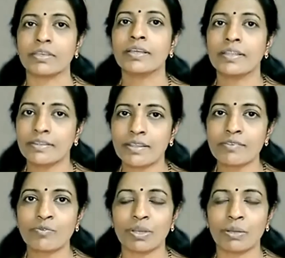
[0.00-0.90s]
This
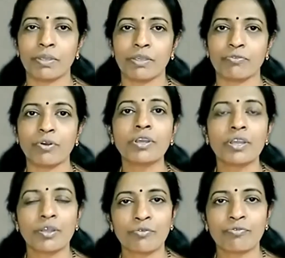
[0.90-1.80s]
will be for
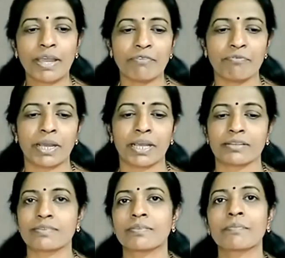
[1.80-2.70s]
5 marks.